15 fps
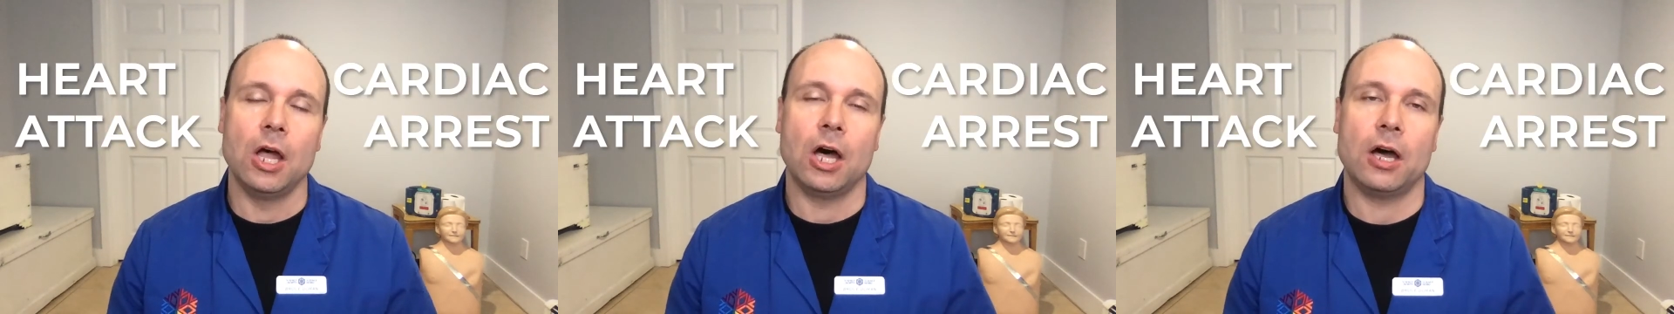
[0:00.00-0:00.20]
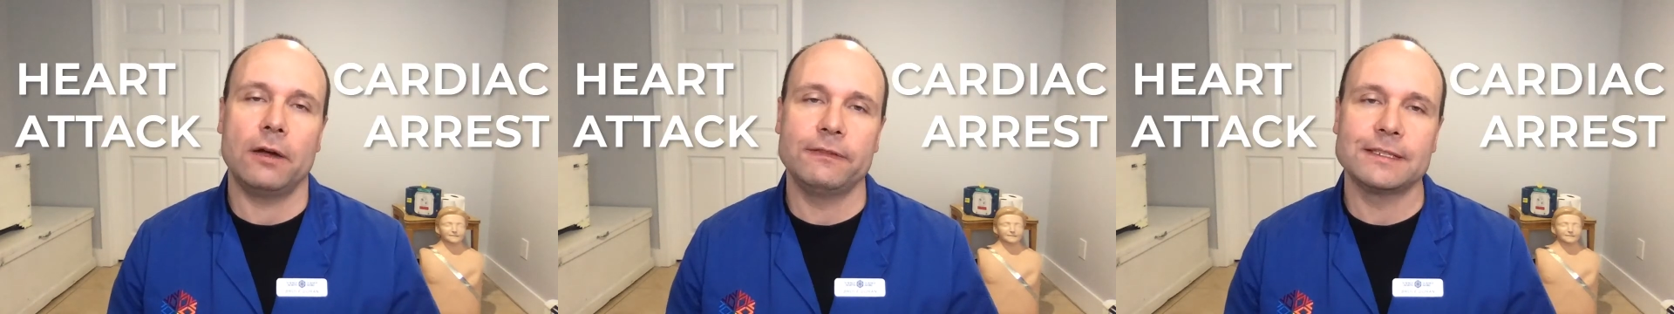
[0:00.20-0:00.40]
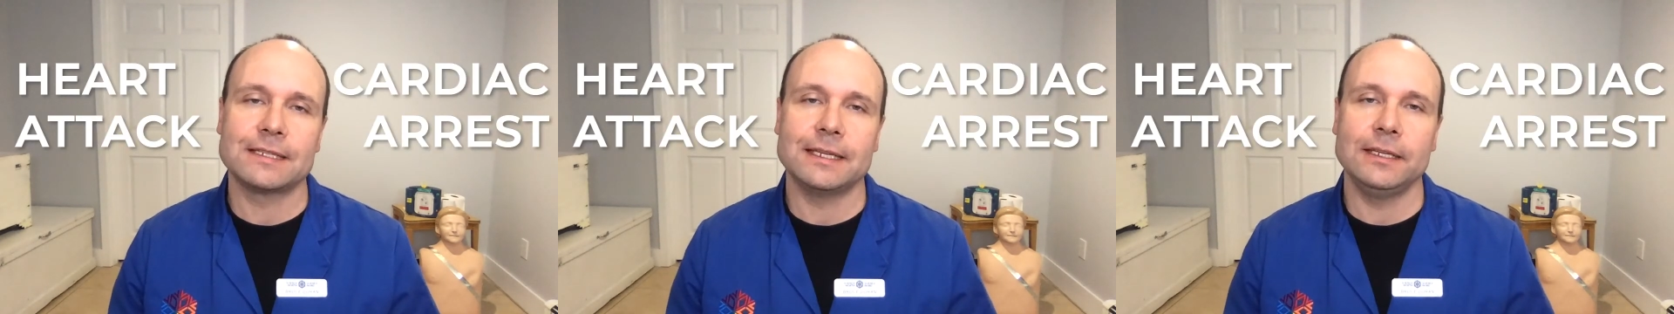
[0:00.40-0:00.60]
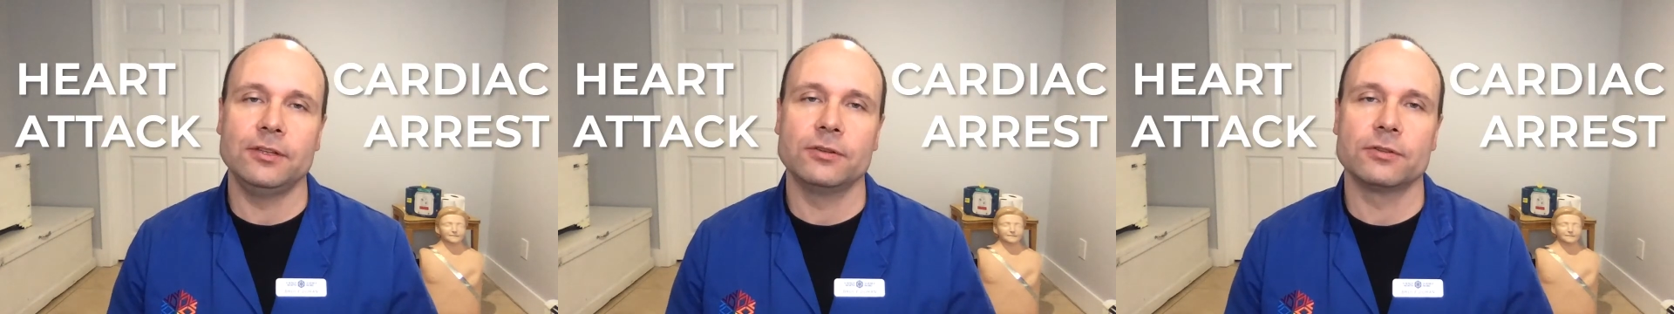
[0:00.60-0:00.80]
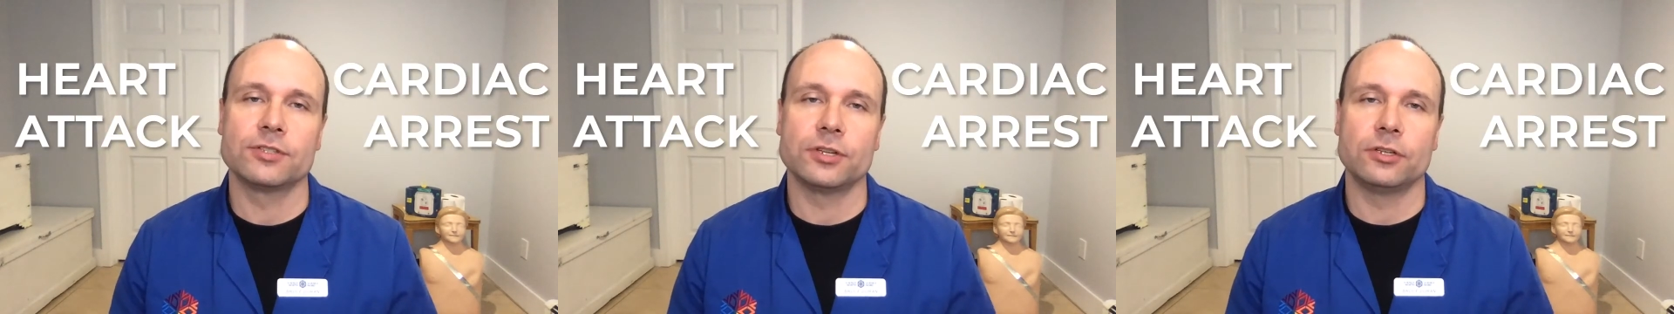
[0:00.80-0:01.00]
Obviously,
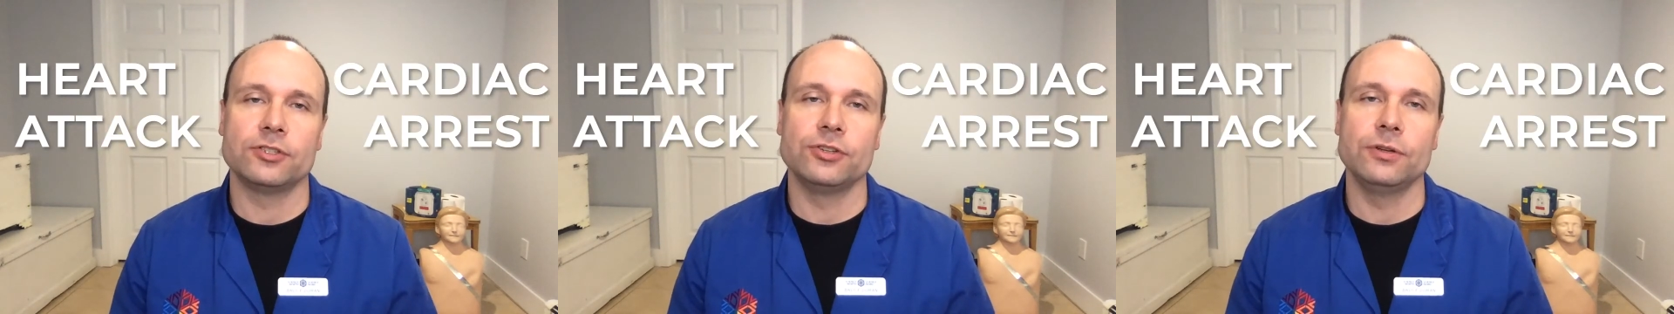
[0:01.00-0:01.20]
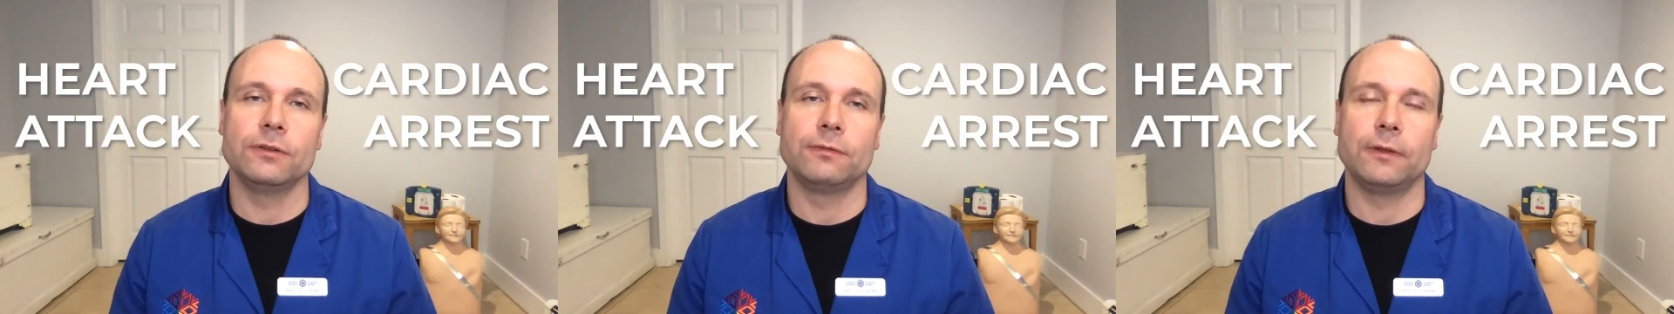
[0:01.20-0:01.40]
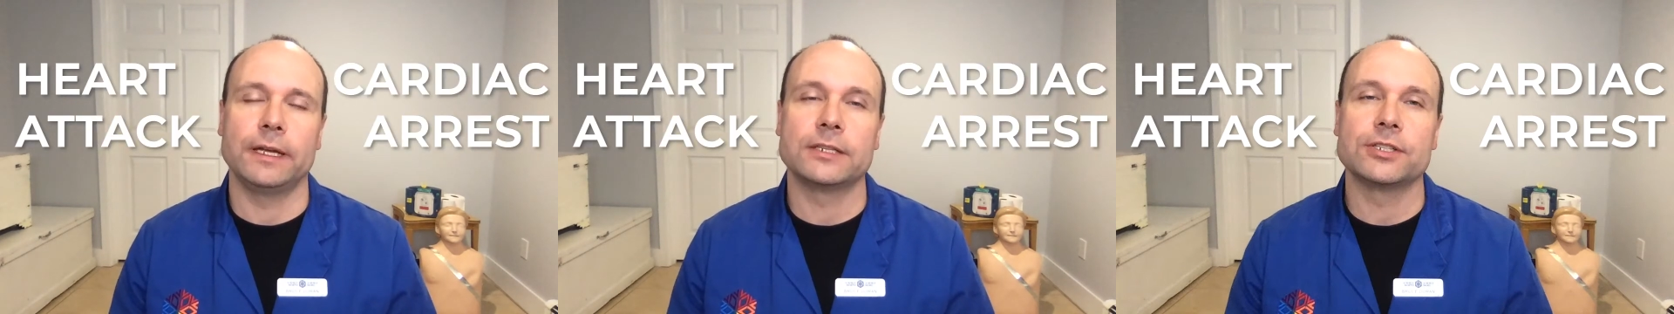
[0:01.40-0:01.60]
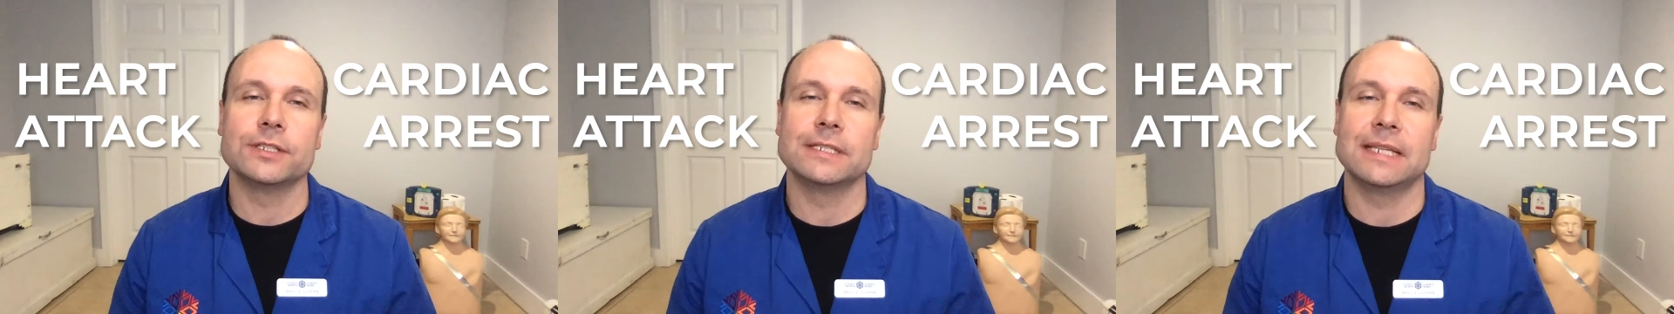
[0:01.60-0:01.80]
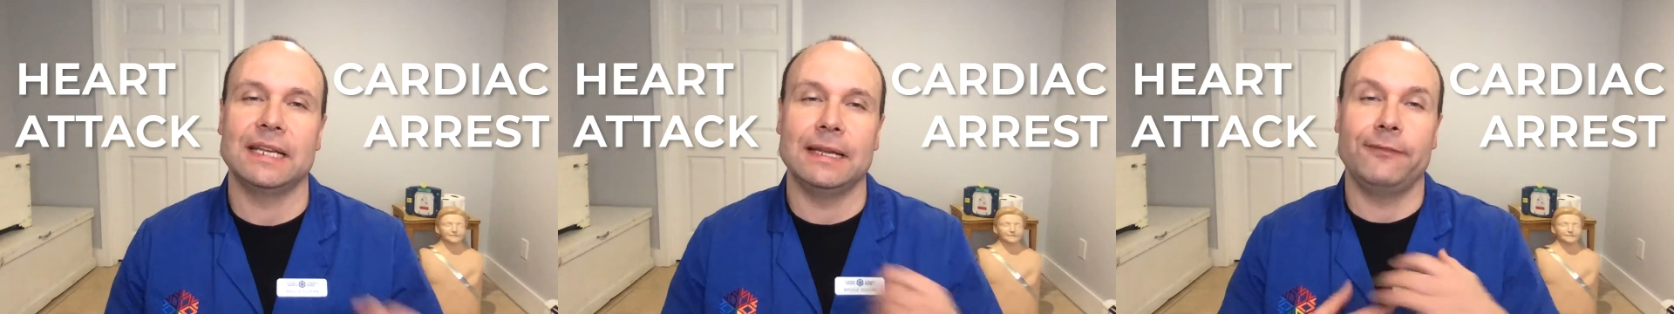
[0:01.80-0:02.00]
those are two
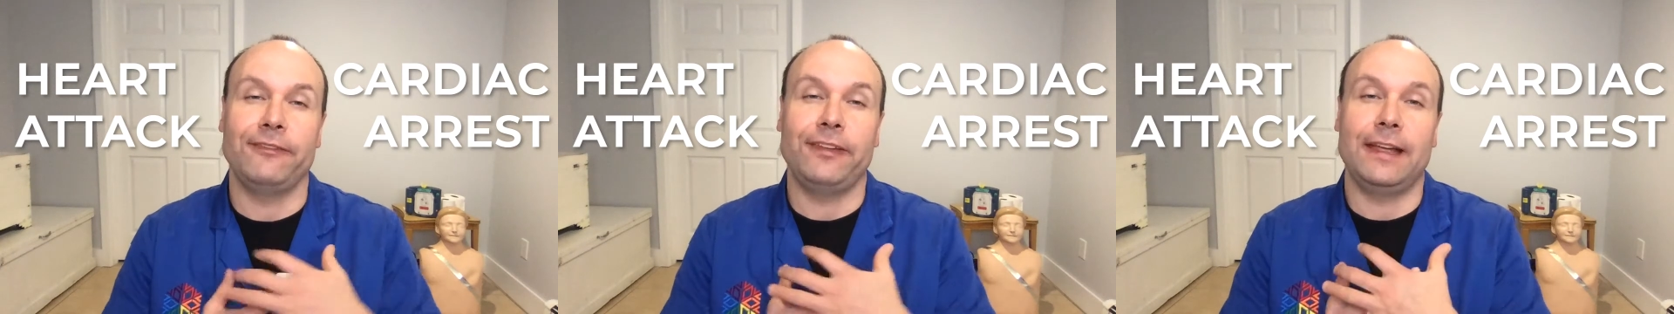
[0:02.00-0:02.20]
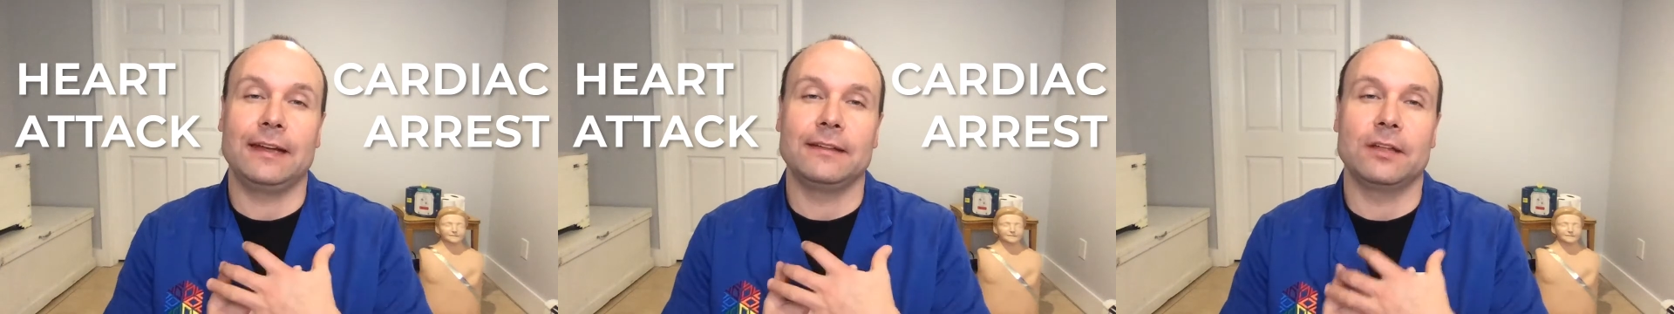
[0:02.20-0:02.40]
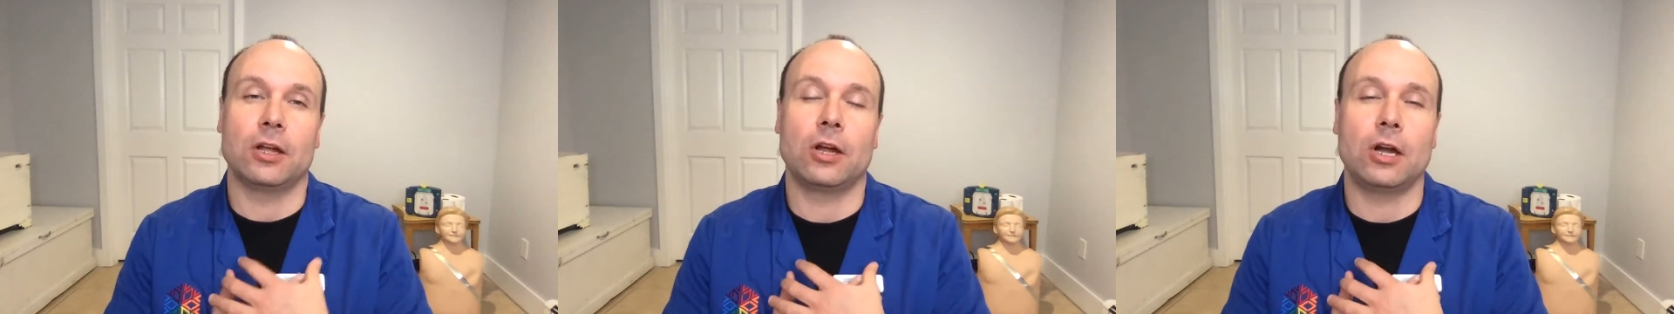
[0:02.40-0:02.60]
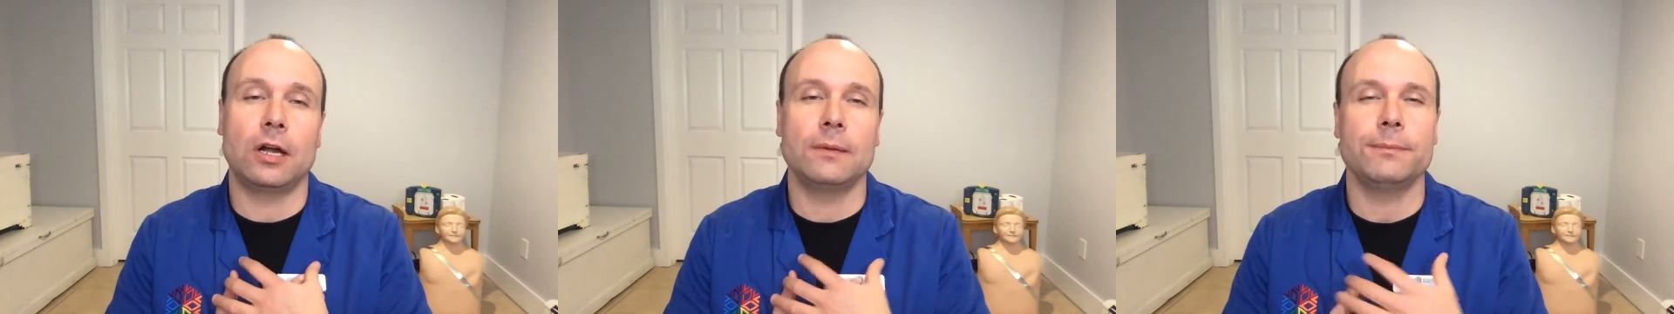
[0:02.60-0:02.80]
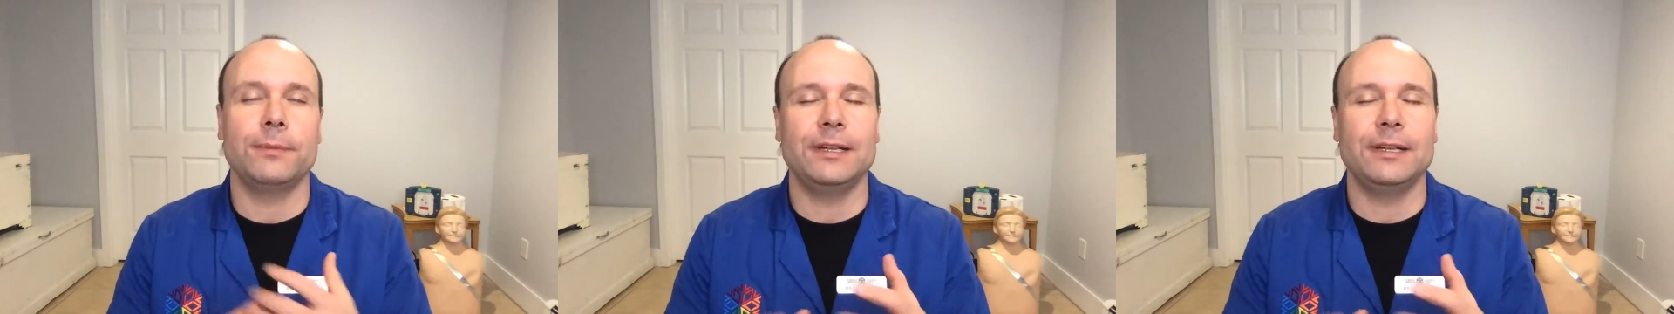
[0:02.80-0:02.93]
afflictions that affect the heart,